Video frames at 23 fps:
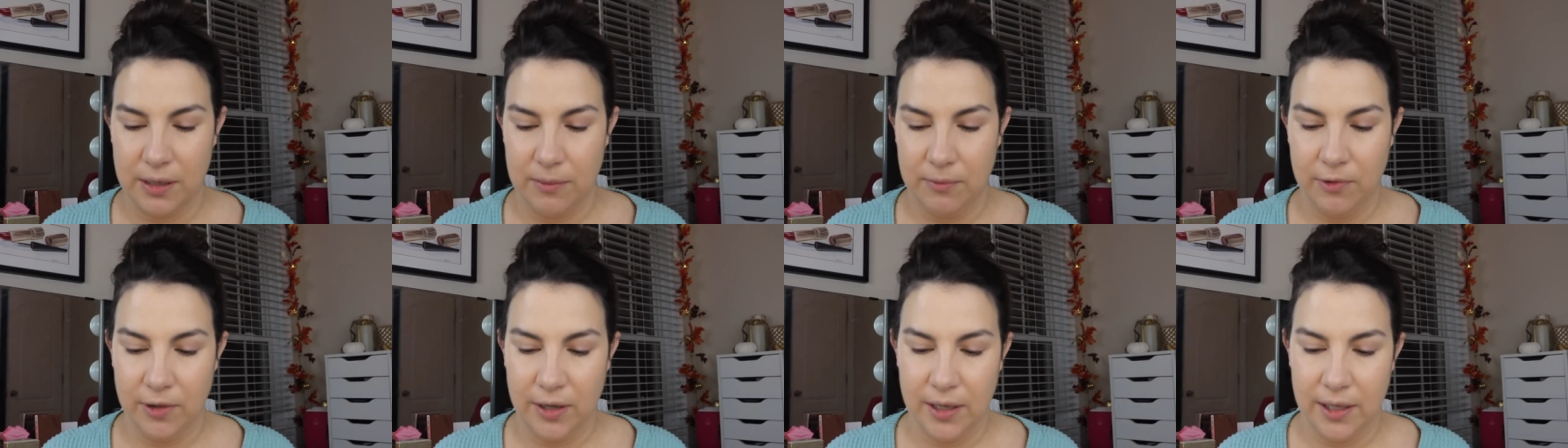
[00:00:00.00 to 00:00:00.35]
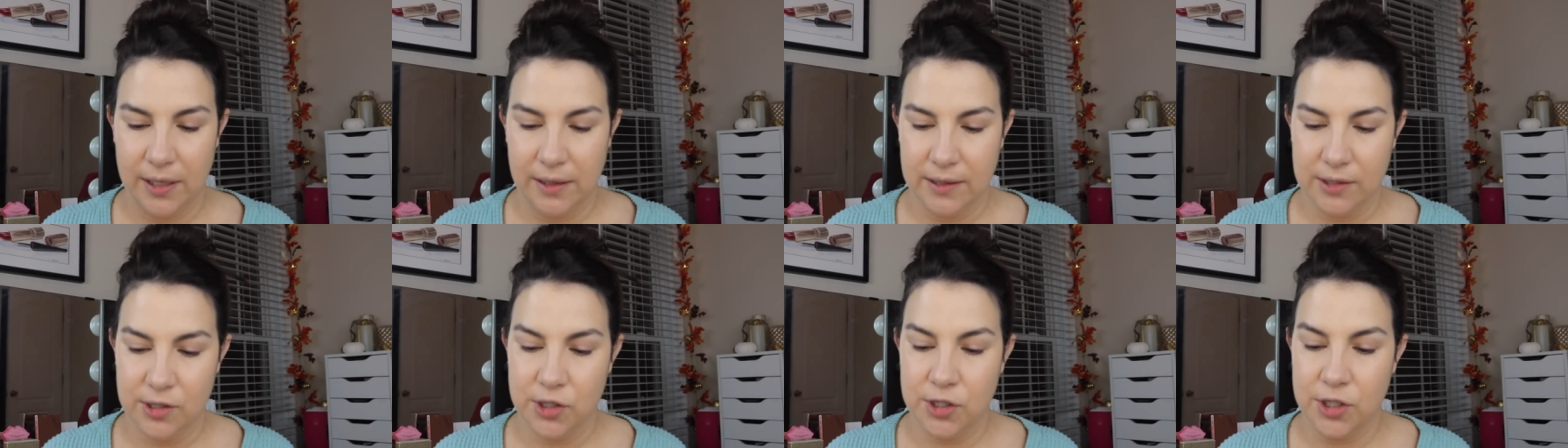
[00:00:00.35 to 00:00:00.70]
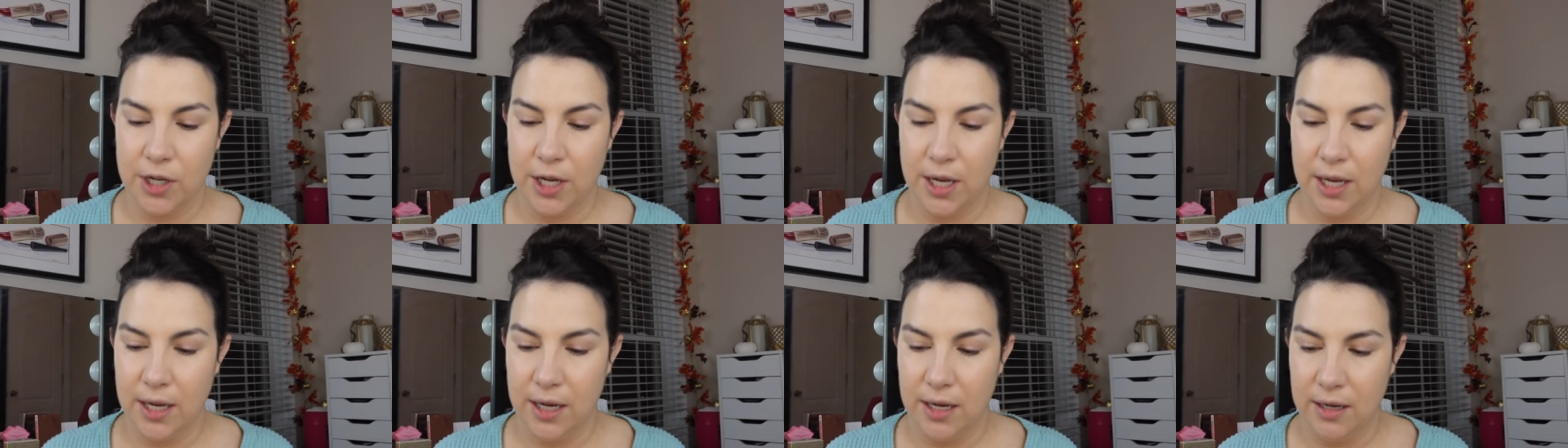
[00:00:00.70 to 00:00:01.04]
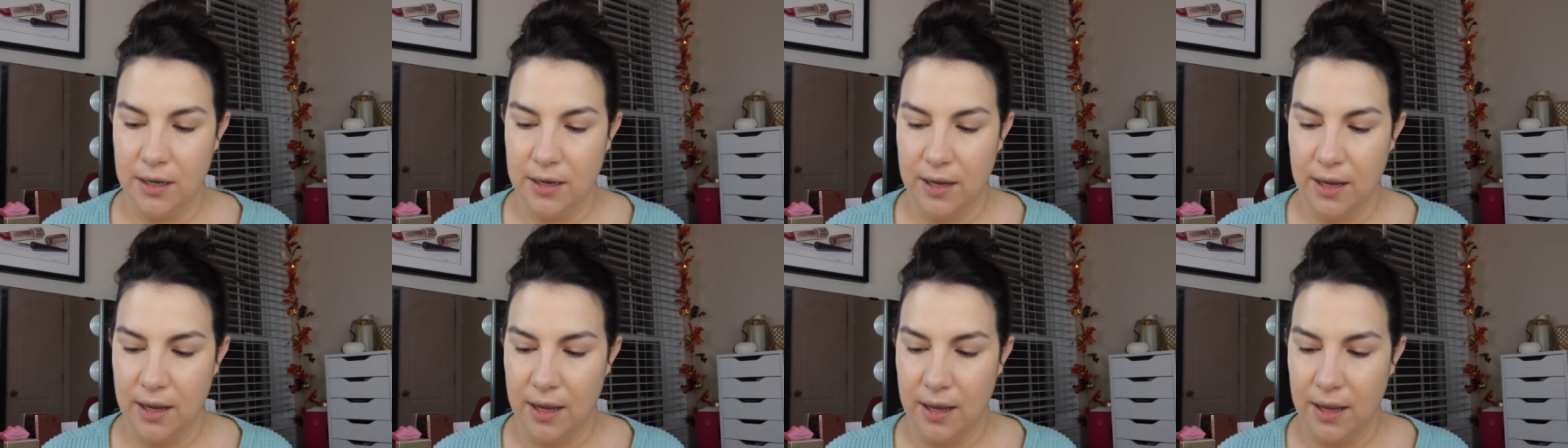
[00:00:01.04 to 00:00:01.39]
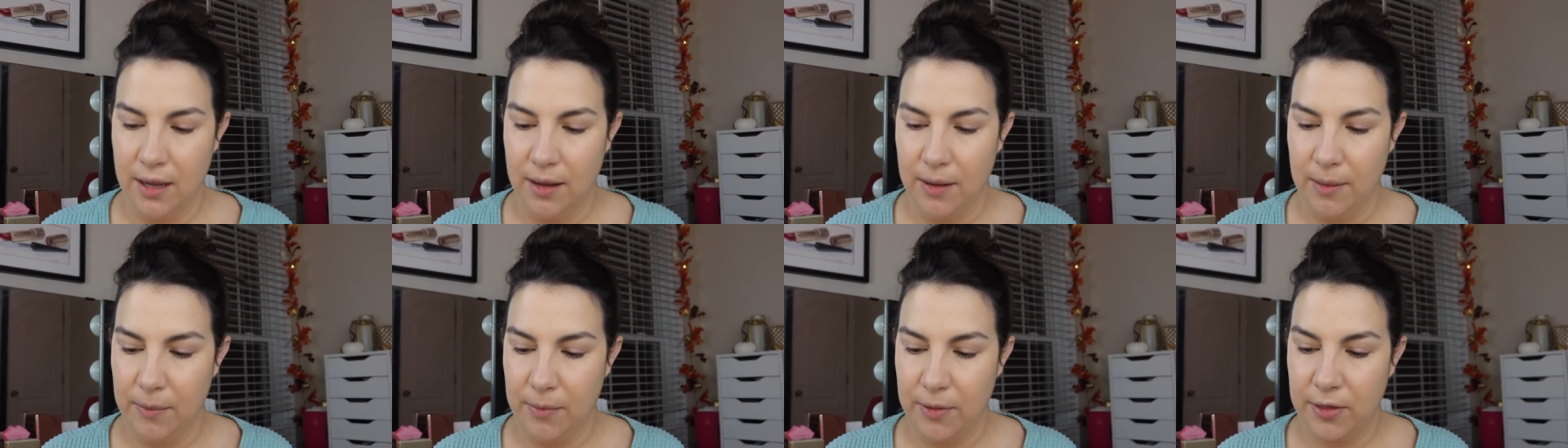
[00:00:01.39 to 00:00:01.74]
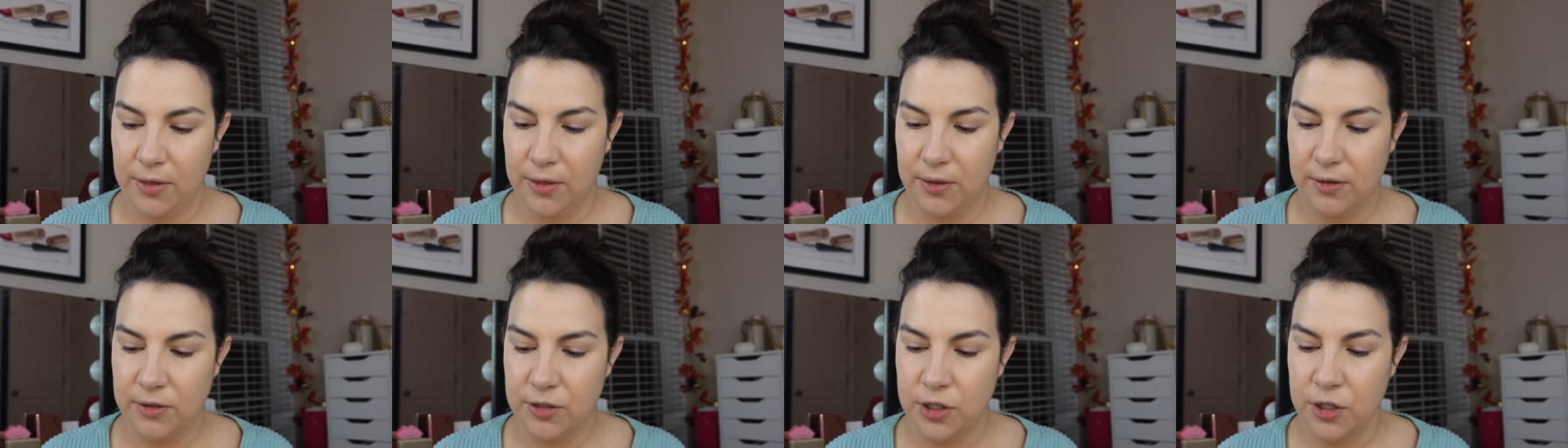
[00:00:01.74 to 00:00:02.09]
I'm wearing the shade um,
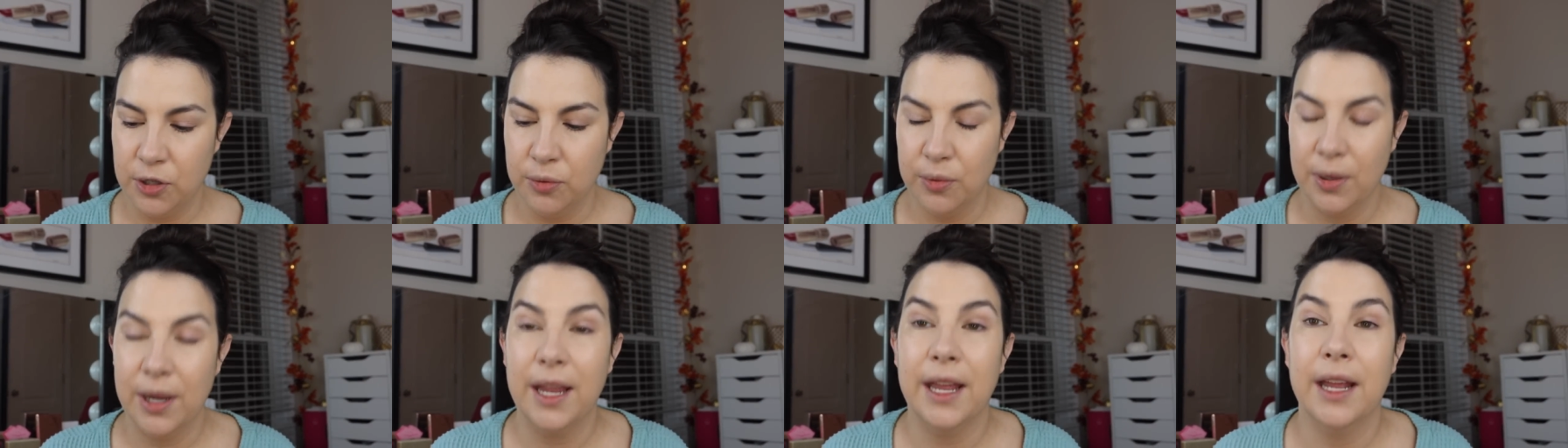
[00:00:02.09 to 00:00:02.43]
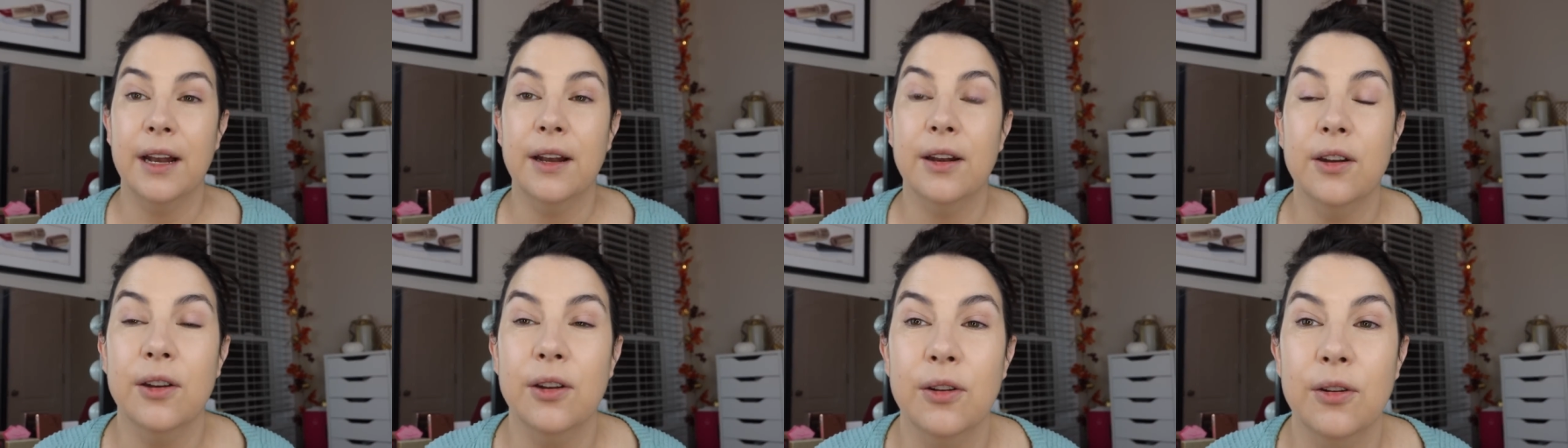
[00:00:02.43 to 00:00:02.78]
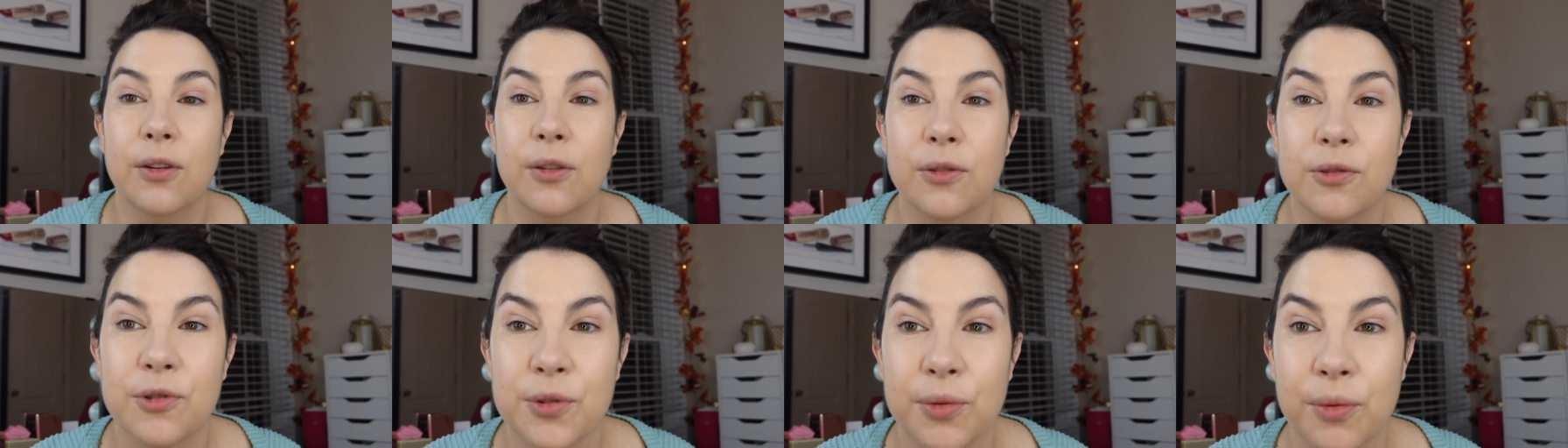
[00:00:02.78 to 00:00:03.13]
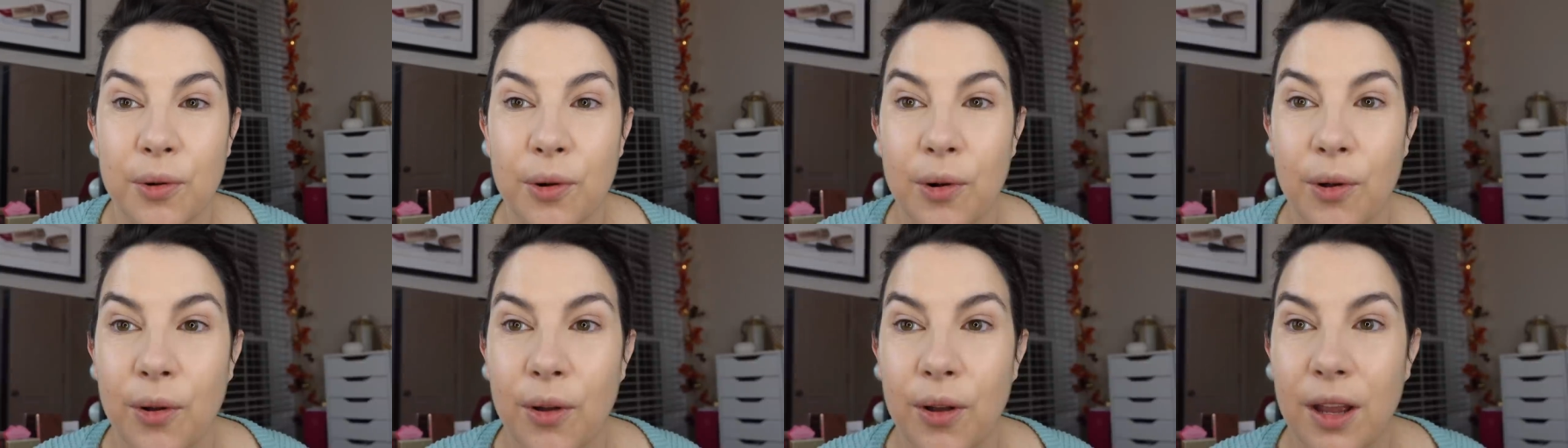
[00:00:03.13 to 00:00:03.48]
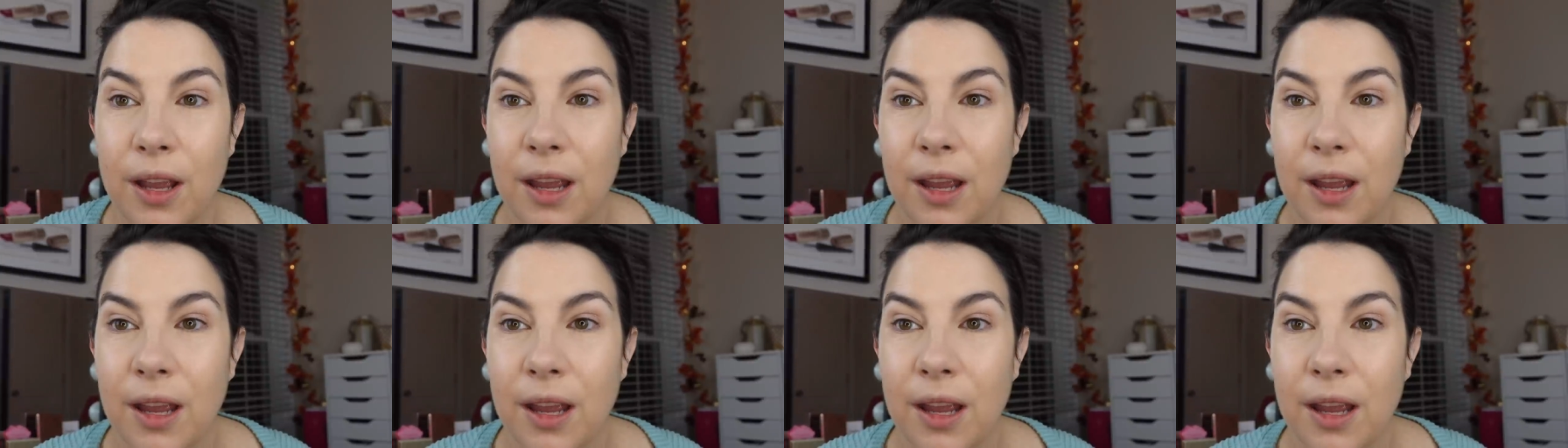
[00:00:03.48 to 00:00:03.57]
to in neutral.